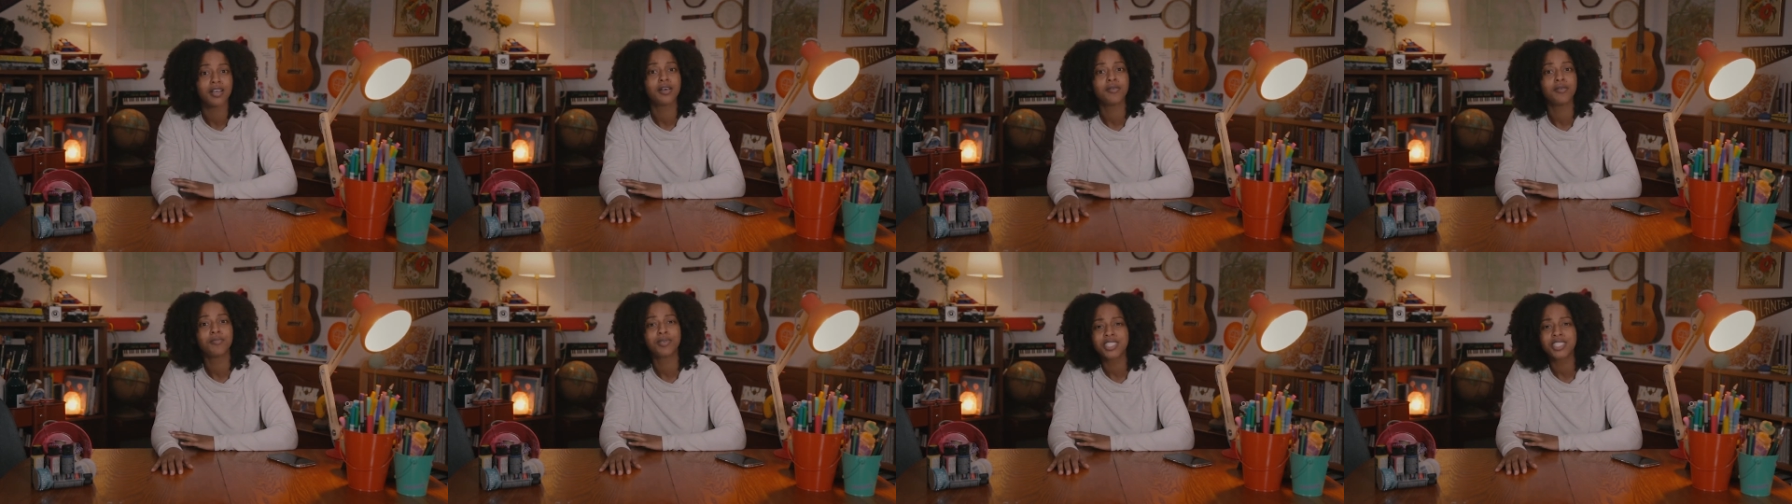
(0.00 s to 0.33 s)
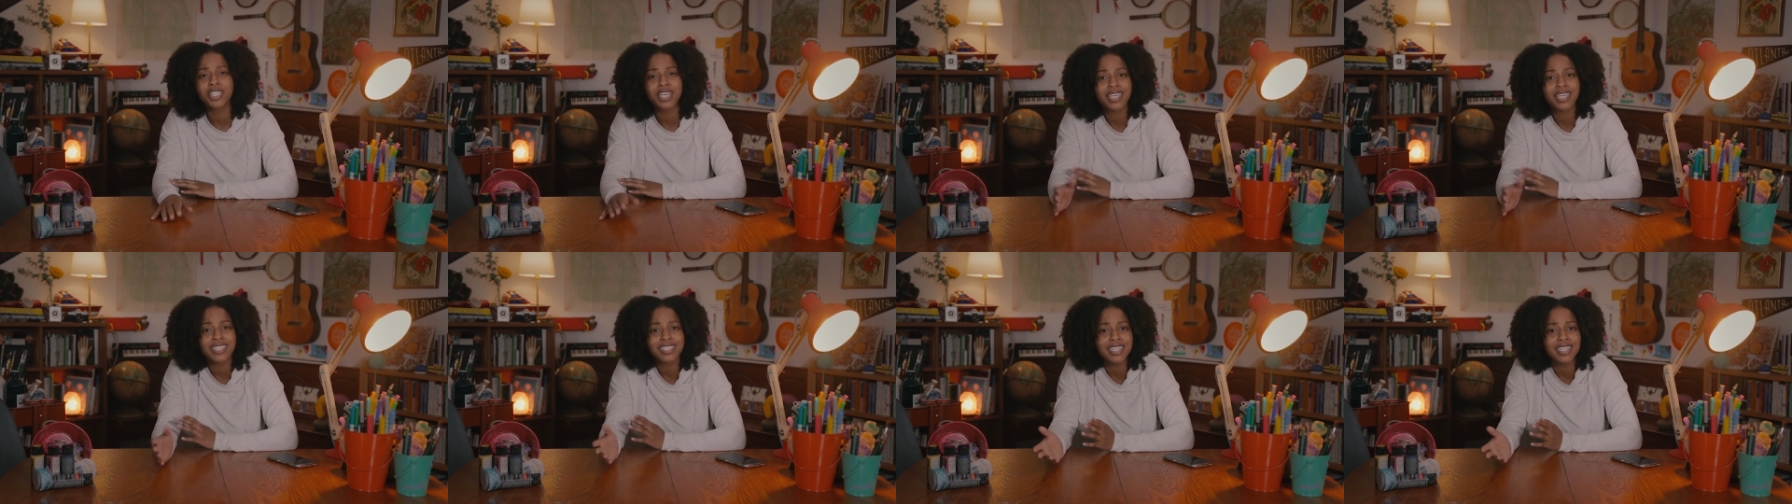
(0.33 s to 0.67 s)
but she
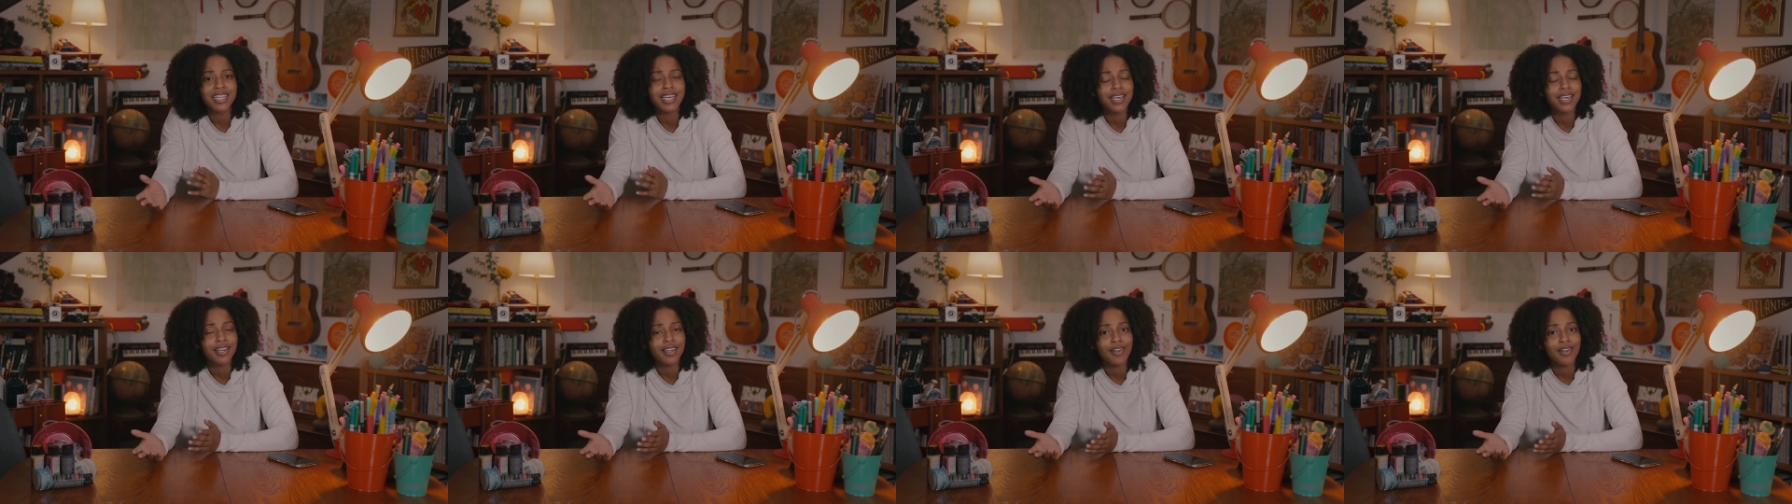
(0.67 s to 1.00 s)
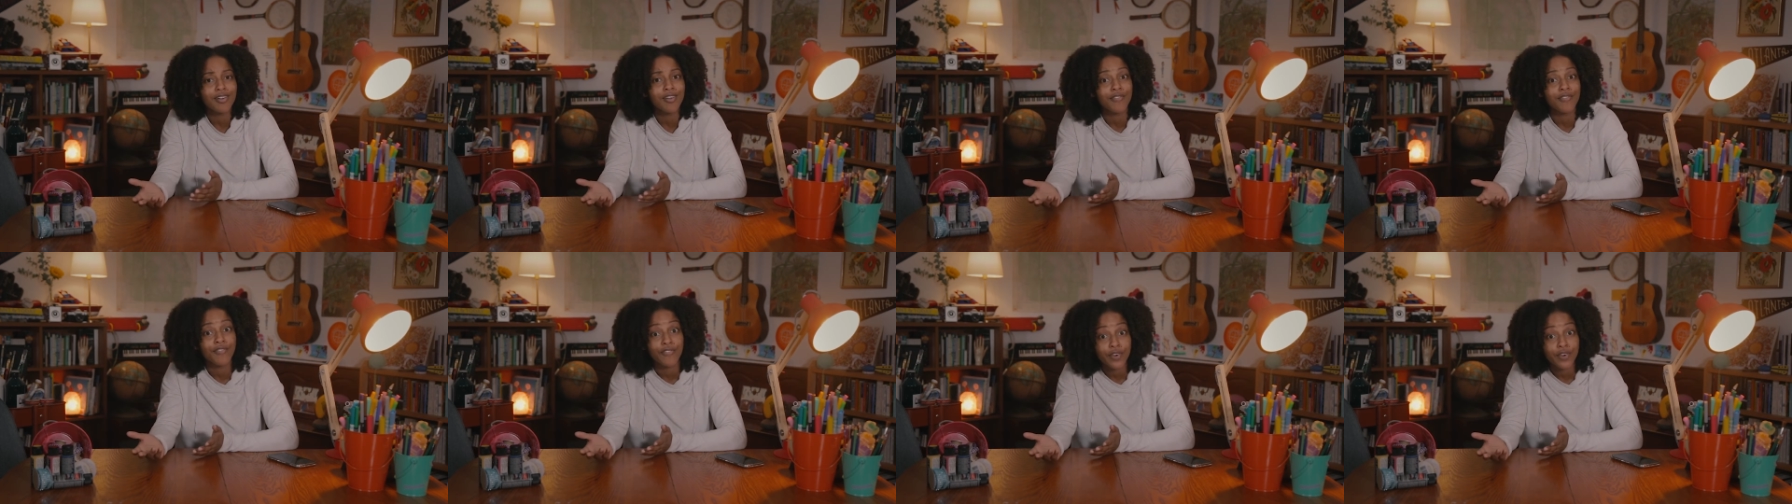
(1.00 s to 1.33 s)
isn't eating
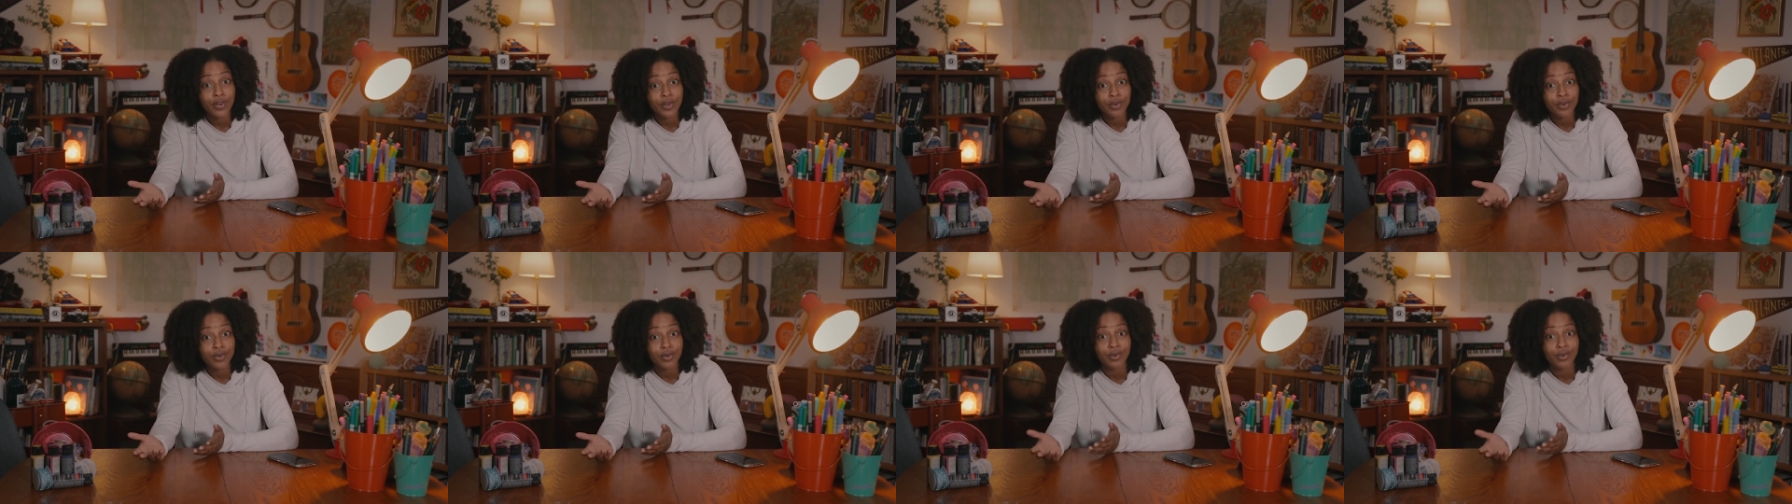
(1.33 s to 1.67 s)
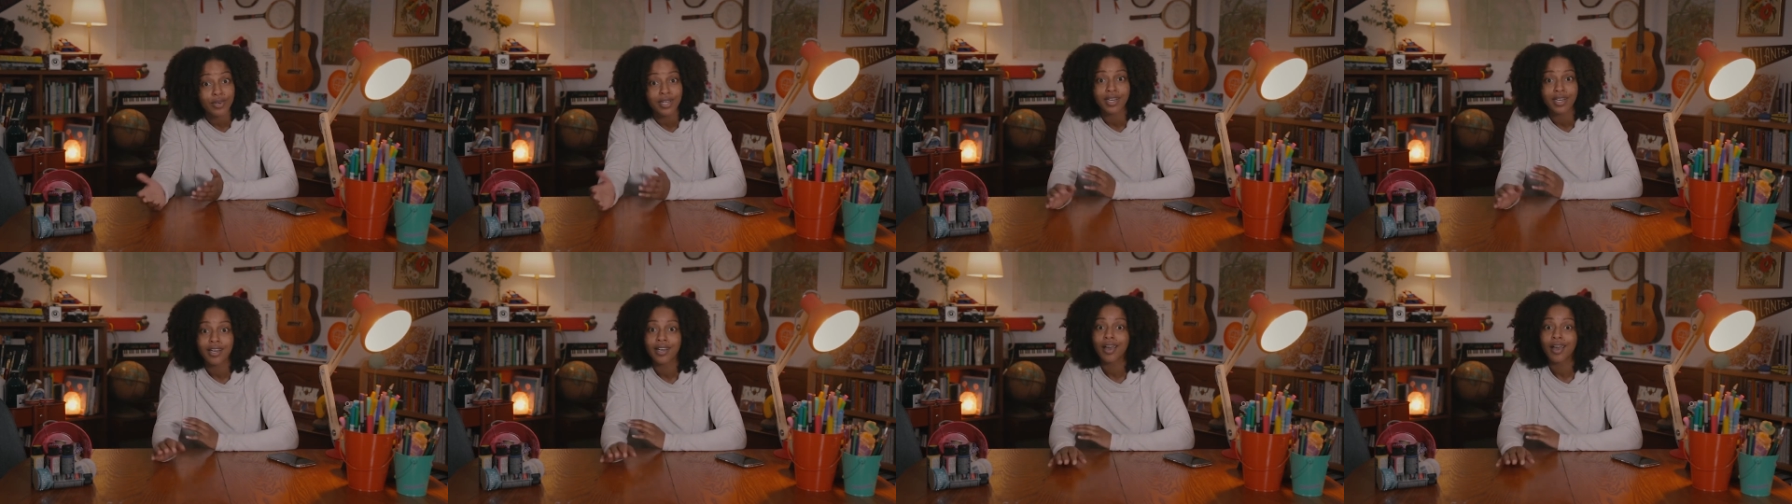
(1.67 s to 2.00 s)
her food.
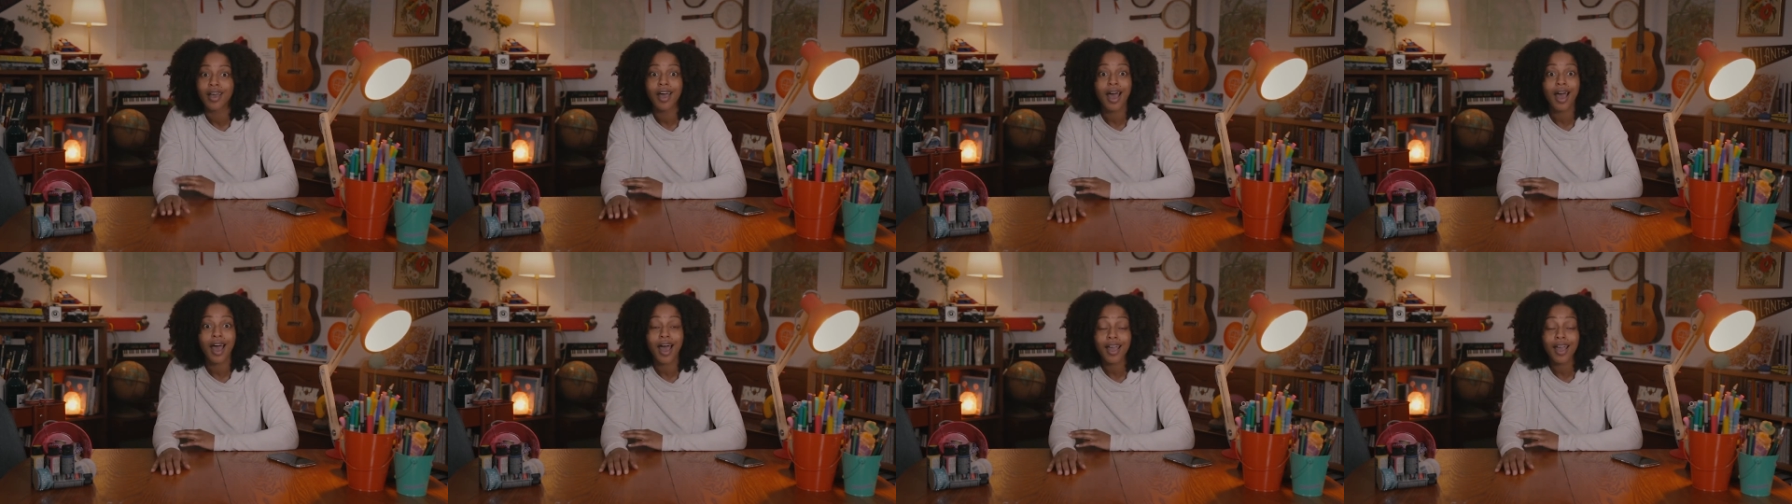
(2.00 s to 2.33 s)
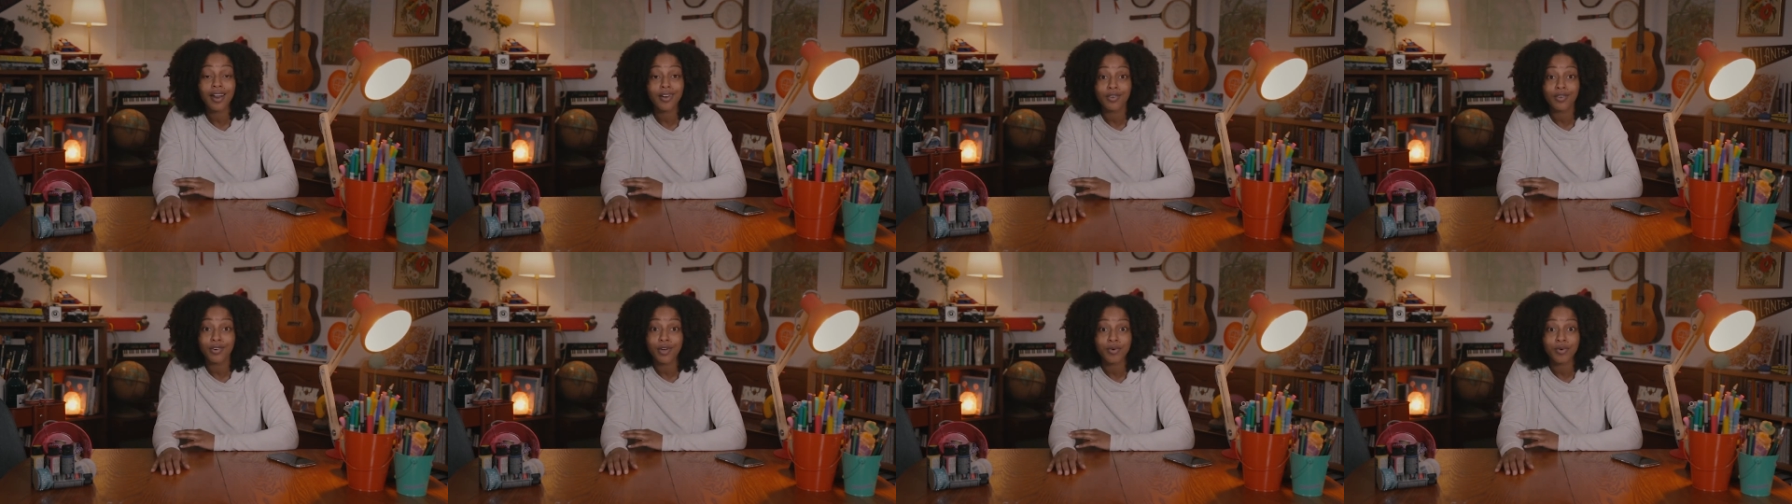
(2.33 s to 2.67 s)
I
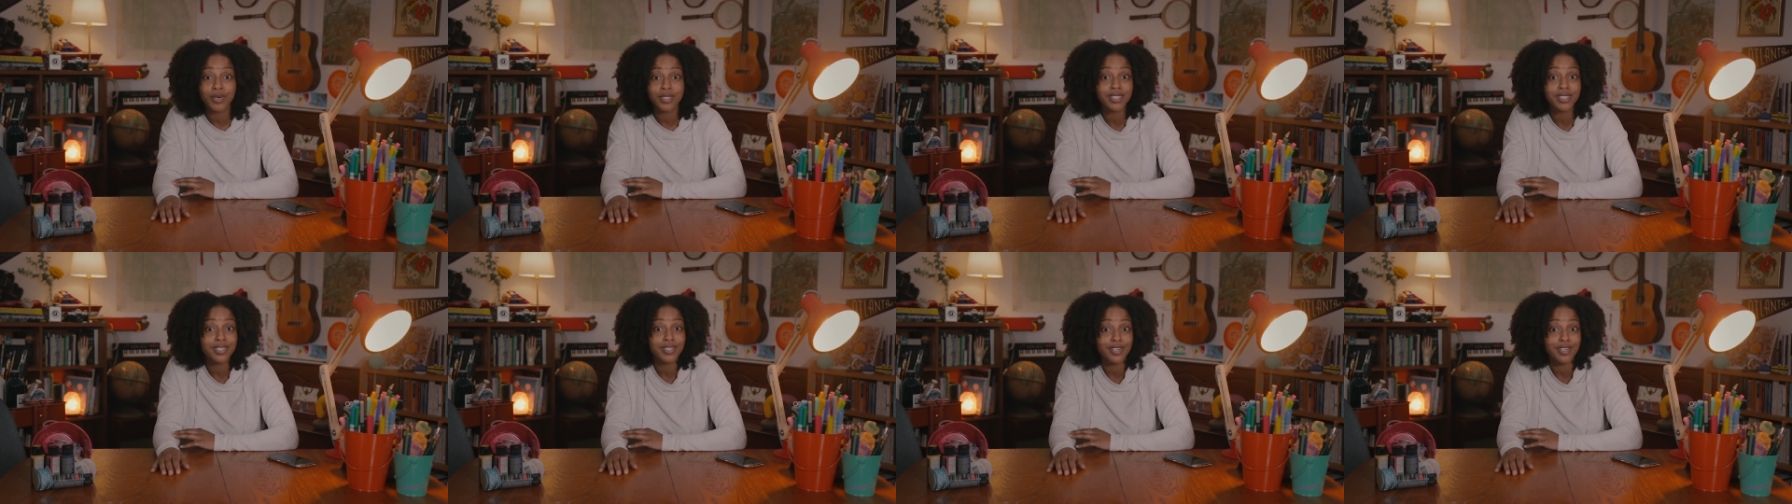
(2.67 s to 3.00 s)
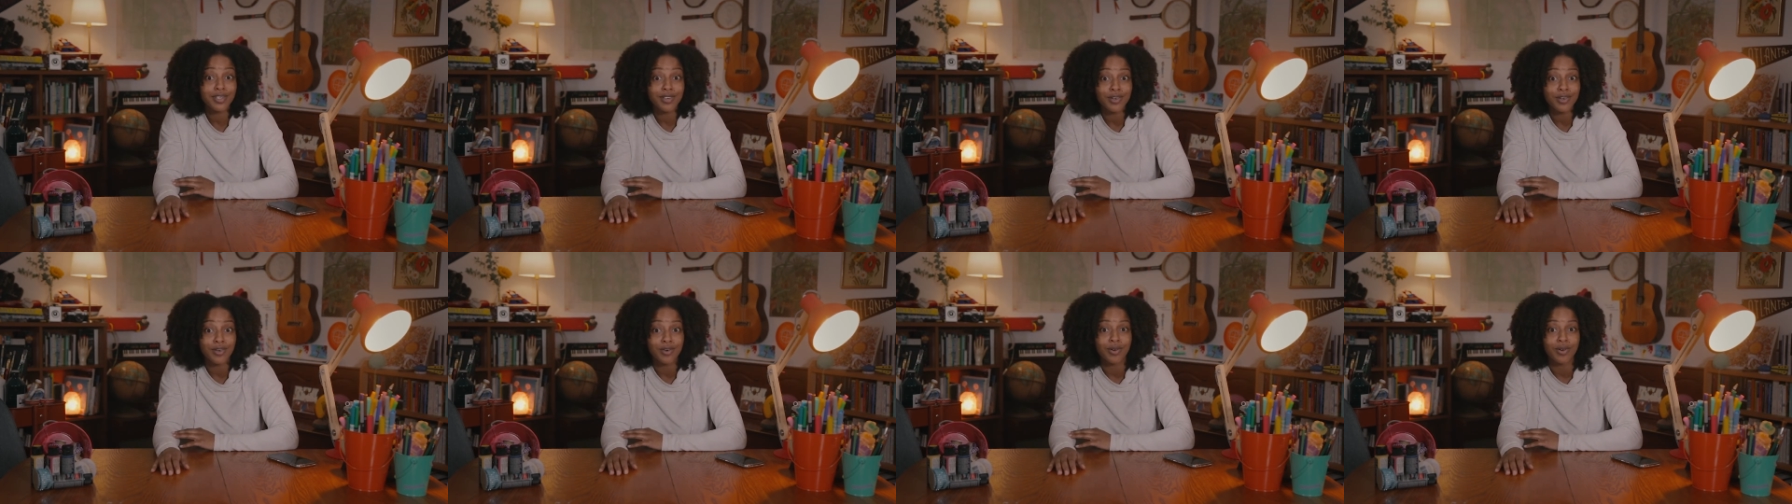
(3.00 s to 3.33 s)
don't know what to
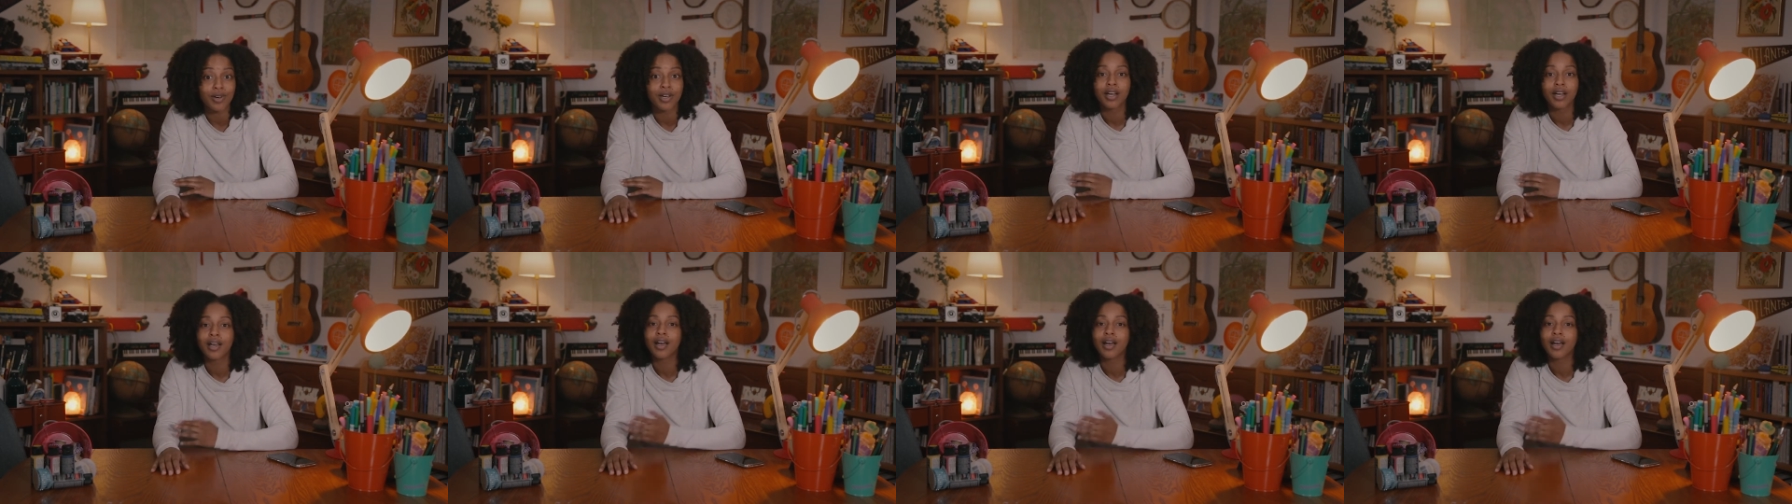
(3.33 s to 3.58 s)
do.